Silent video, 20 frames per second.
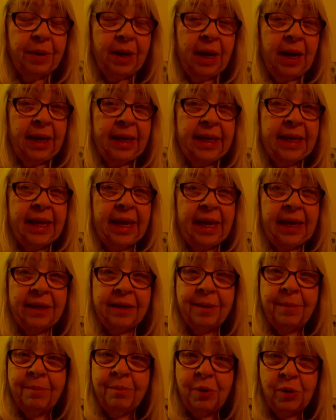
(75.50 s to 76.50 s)
I
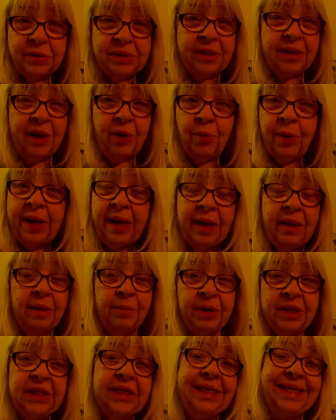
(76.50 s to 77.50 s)
gained most of that weight in the
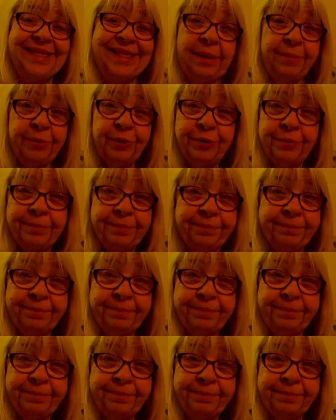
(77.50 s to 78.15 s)
month of December.